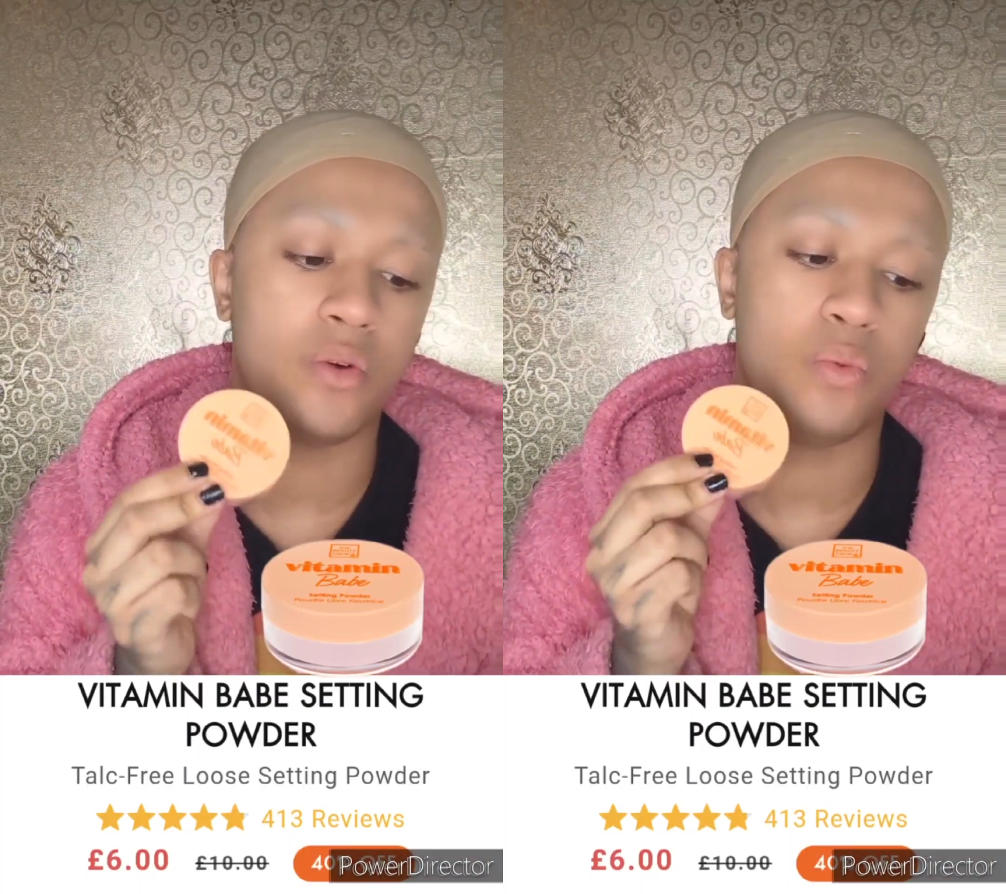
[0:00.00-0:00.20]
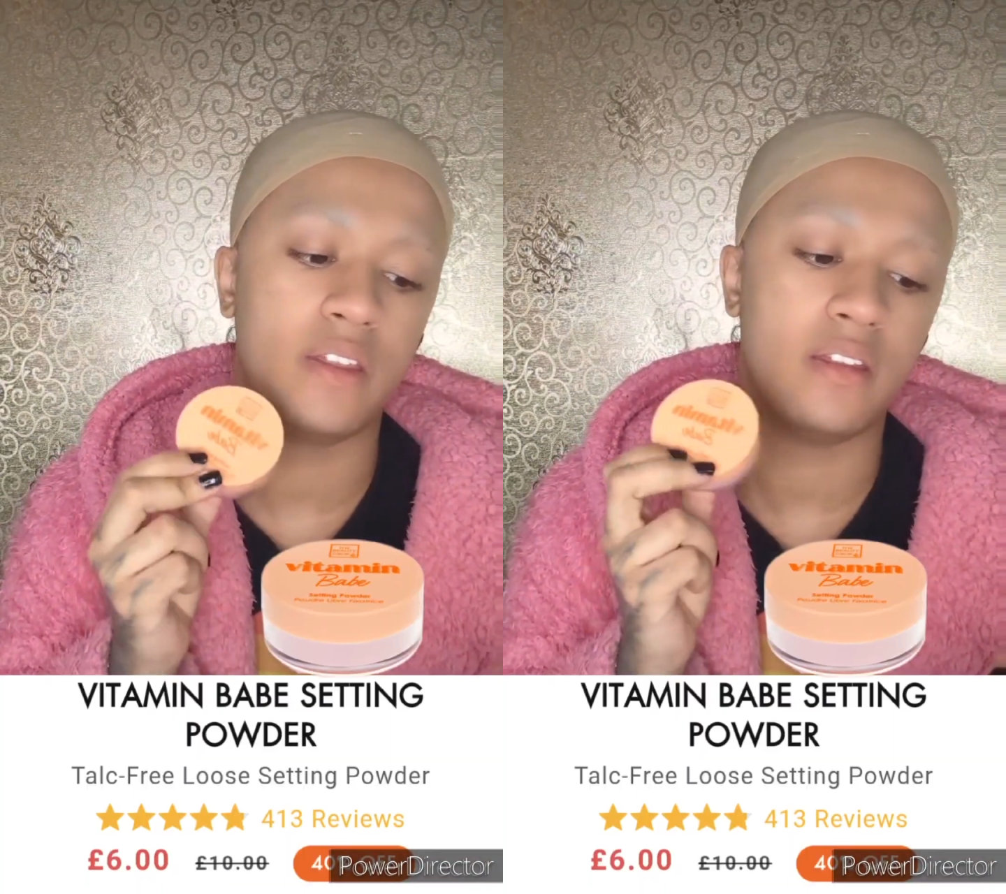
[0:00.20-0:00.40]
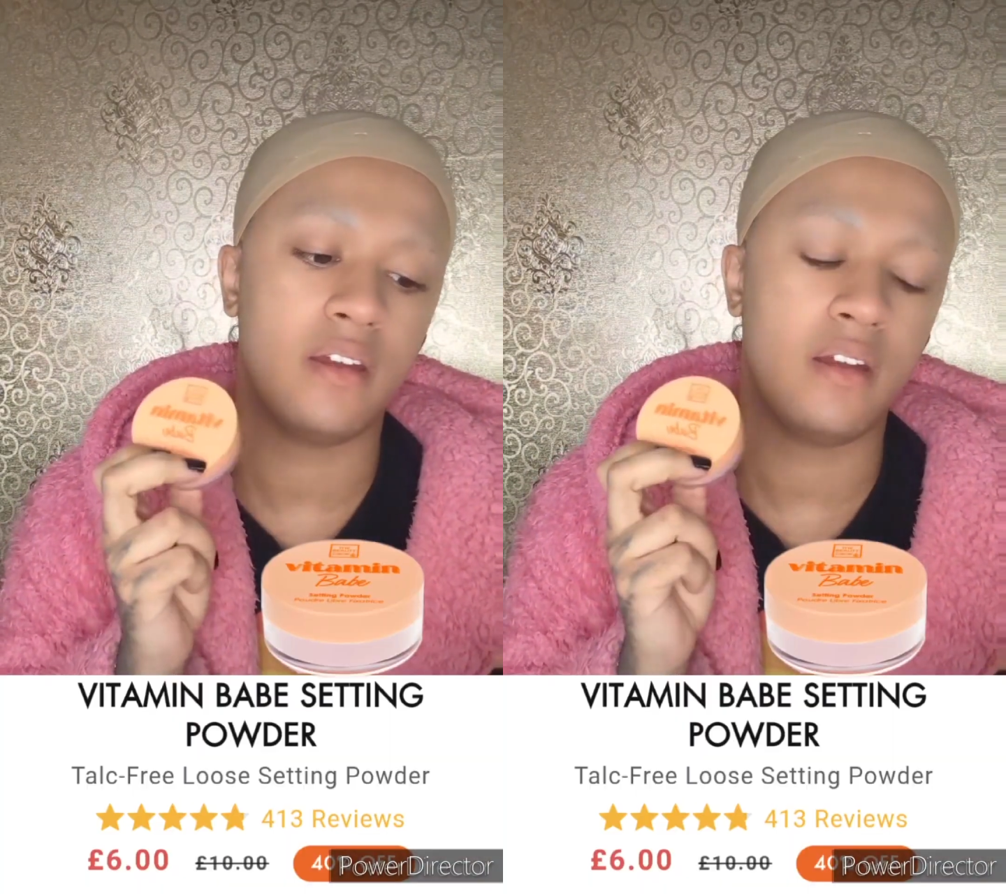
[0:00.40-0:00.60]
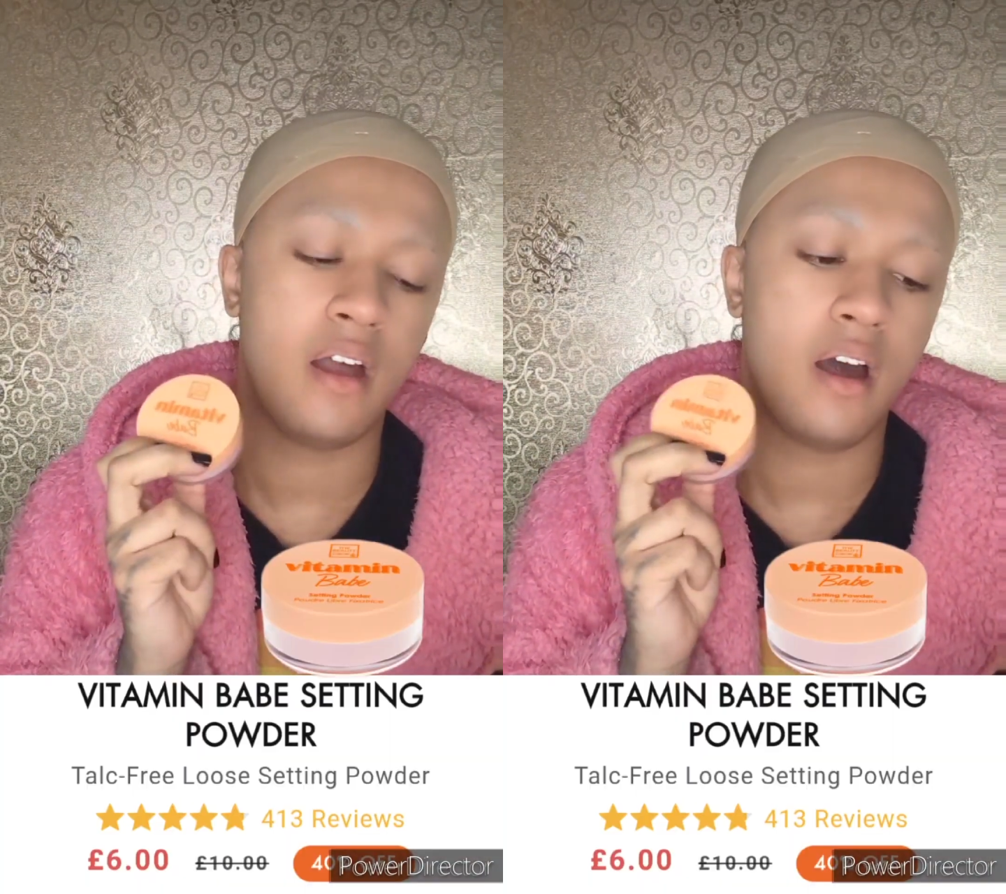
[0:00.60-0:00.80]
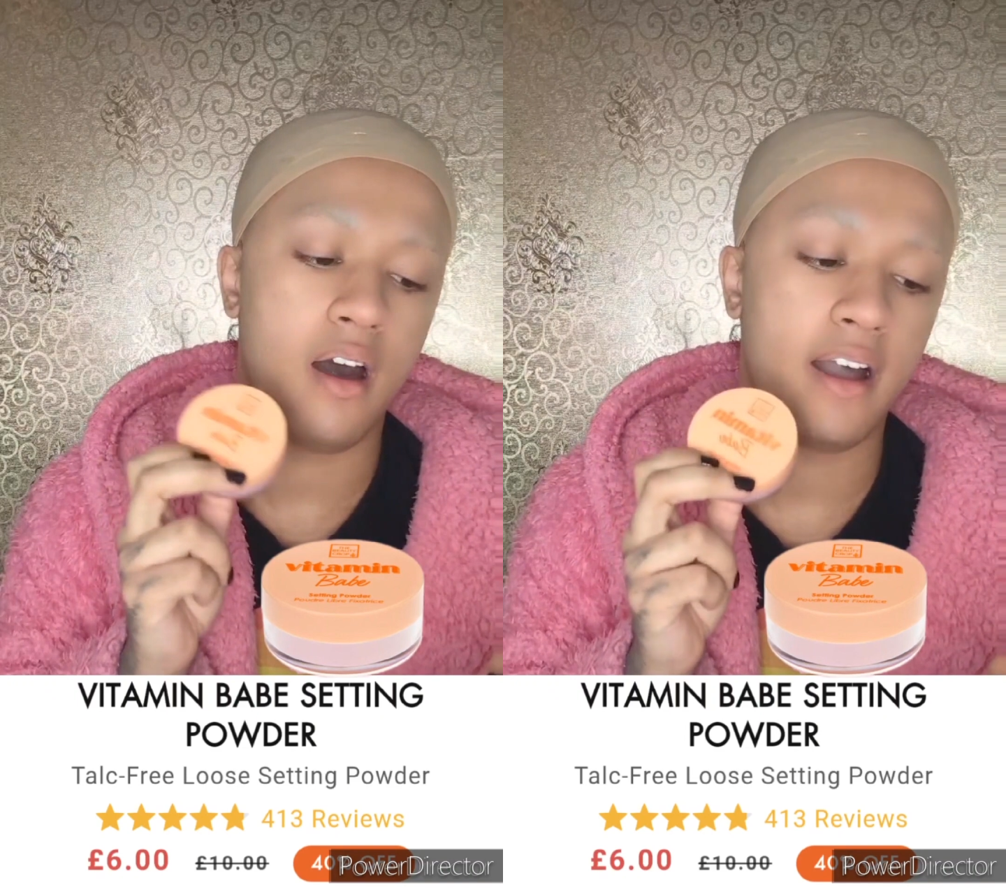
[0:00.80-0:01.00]
with
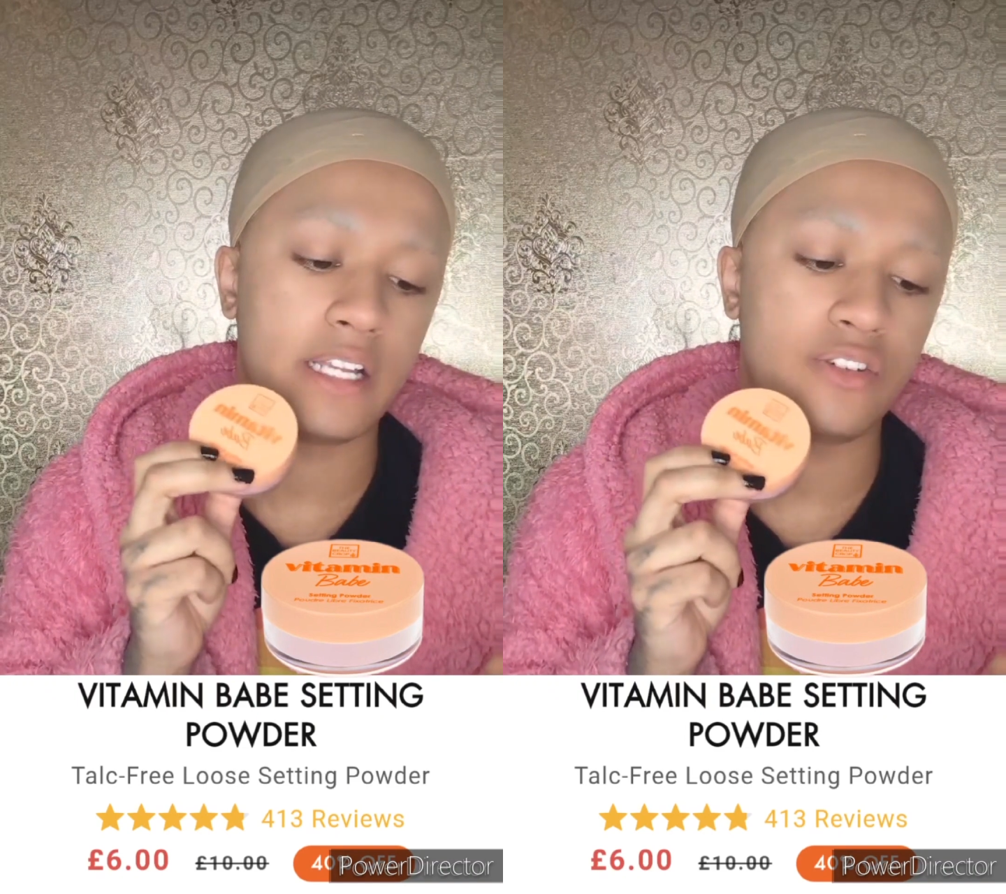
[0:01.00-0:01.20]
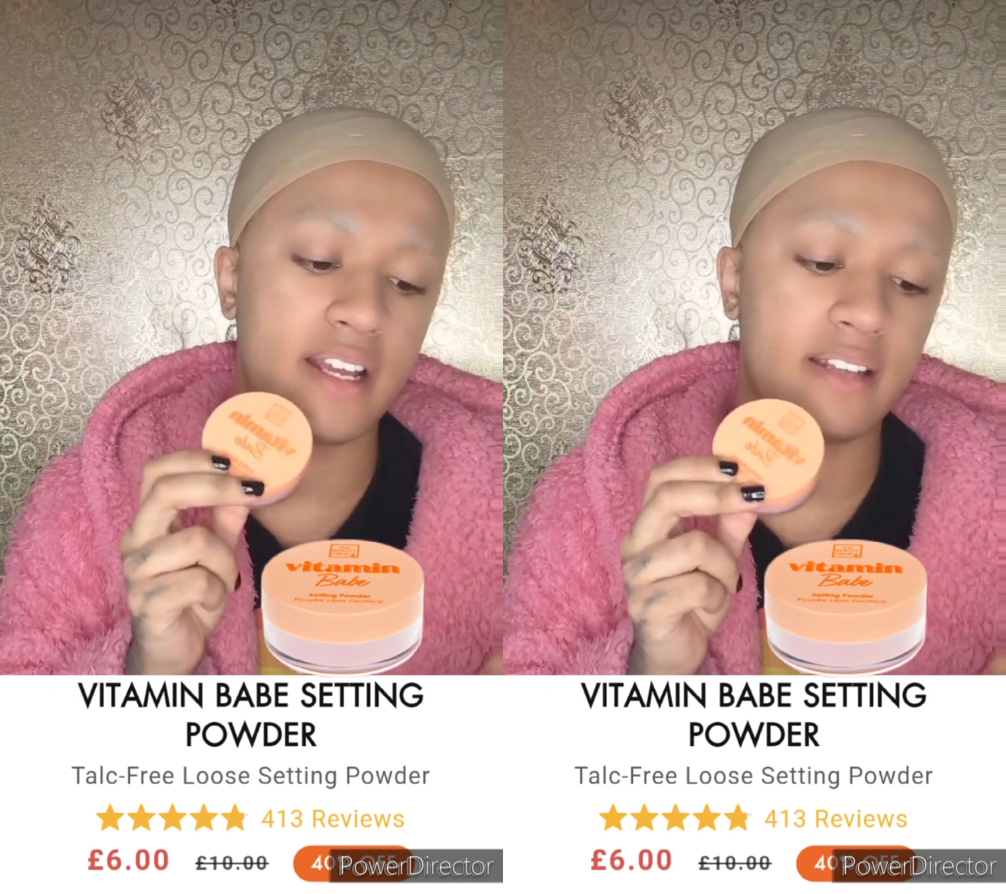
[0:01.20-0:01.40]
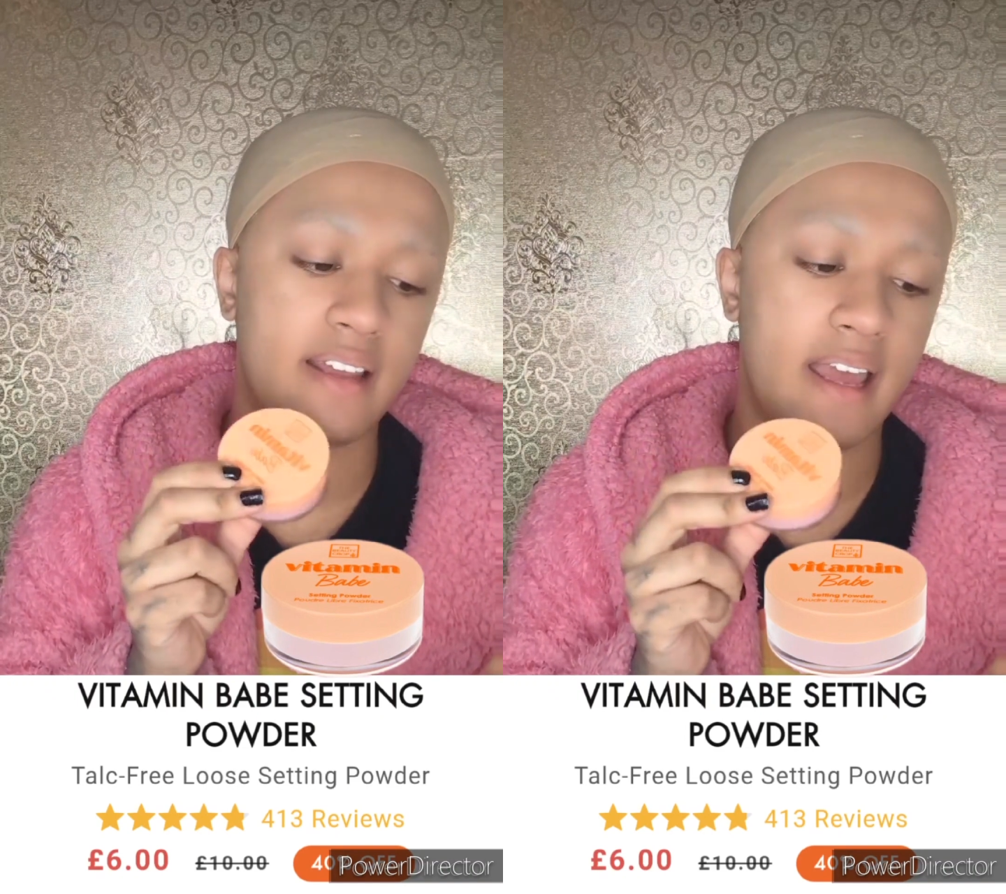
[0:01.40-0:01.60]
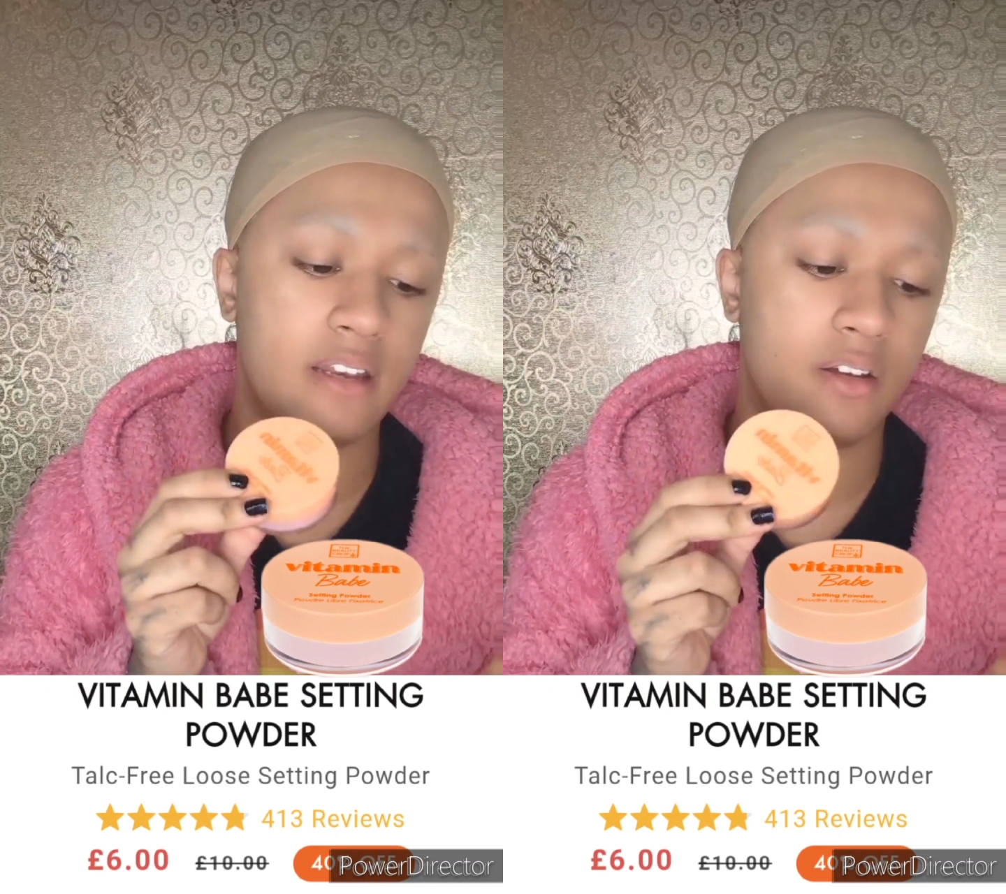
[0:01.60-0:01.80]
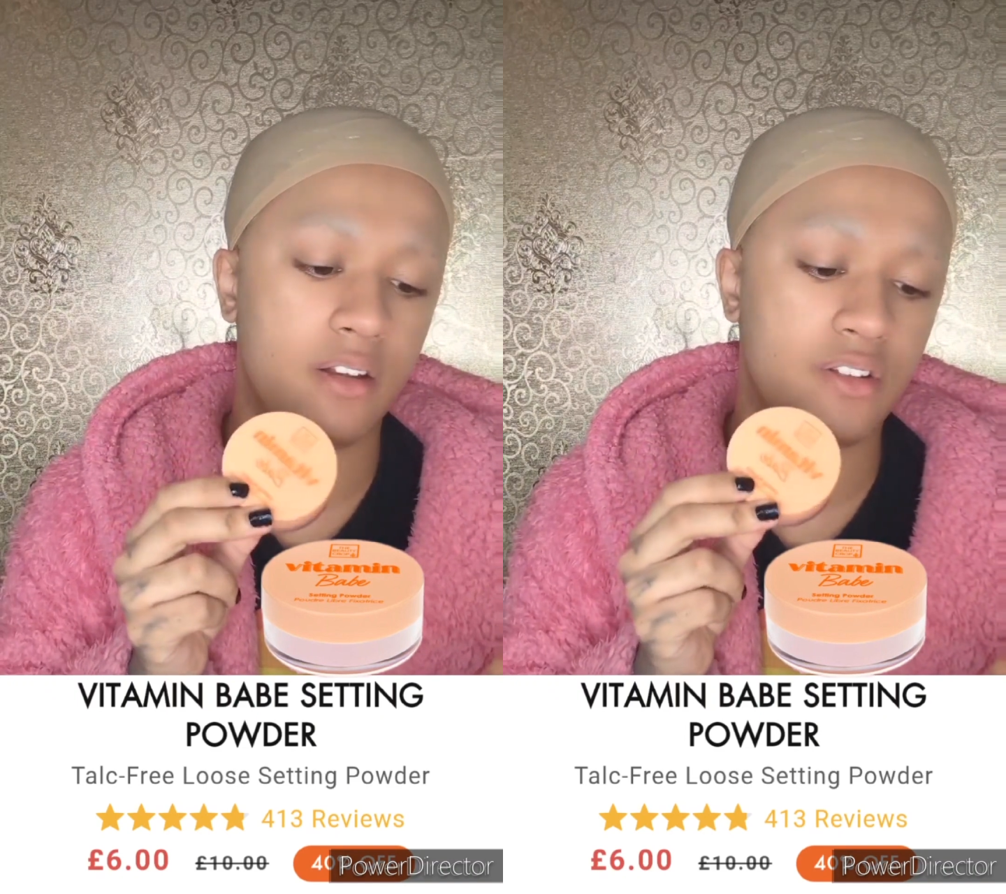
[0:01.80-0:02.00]
hydrating
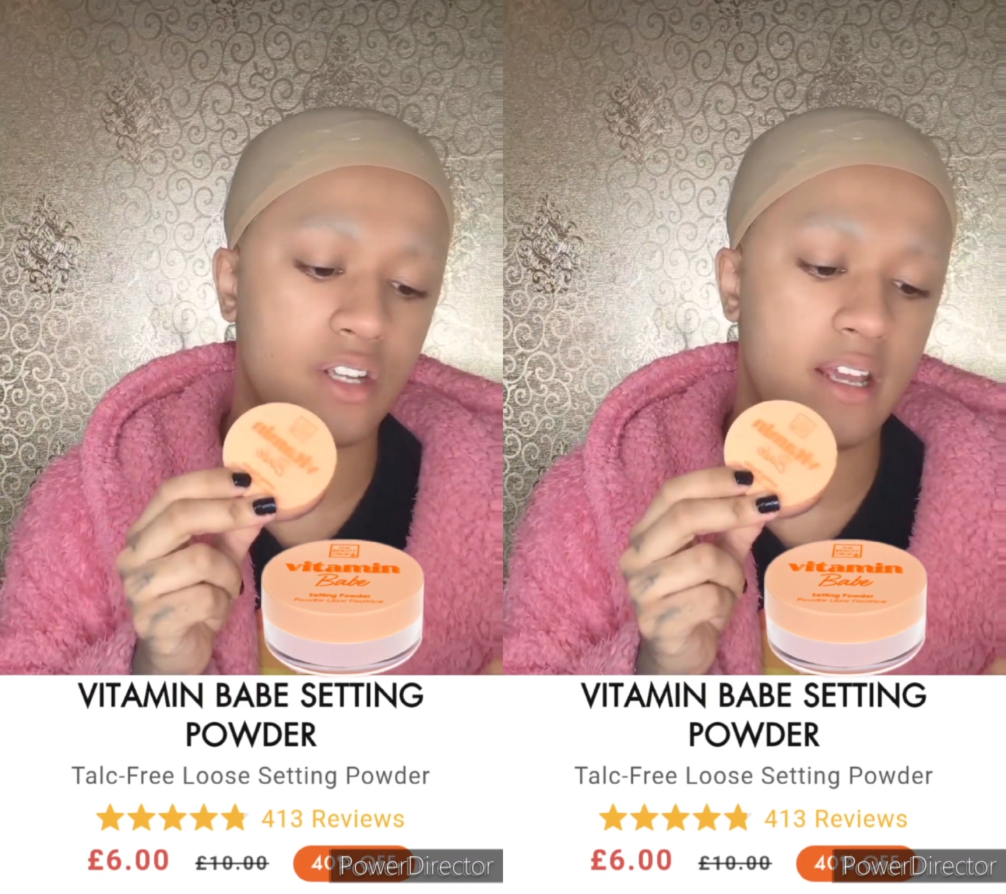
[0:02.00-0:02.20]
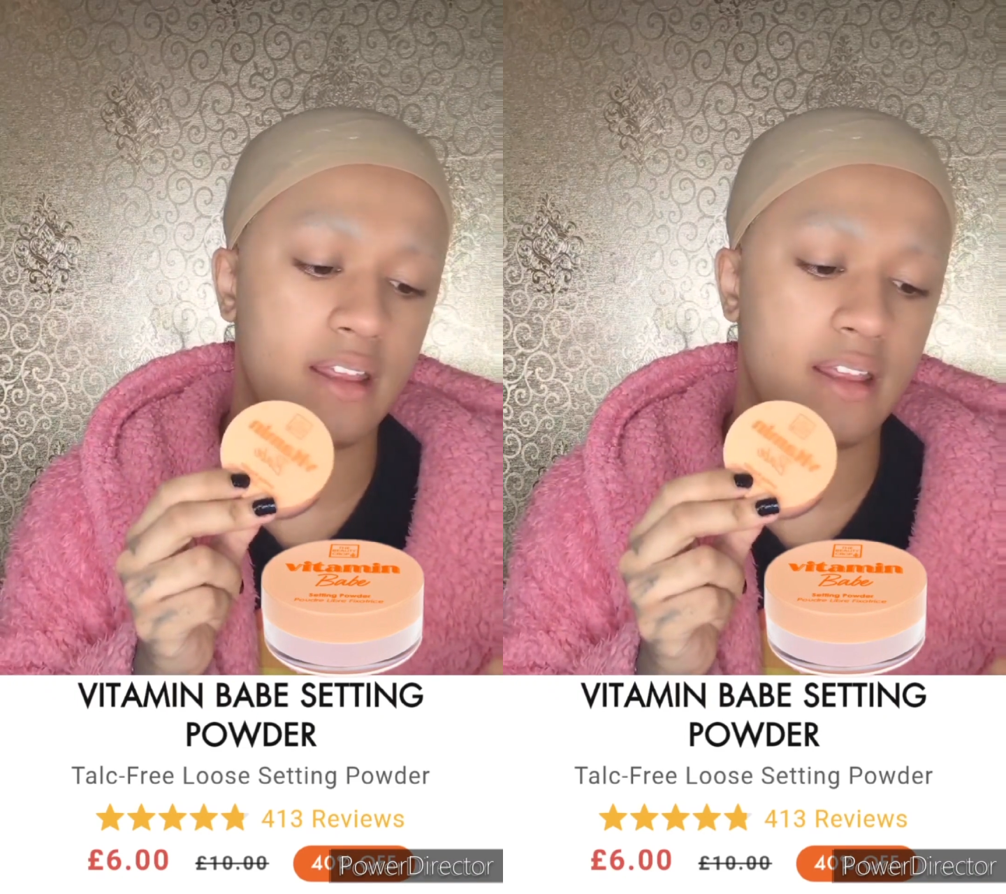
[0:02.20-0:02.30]
technology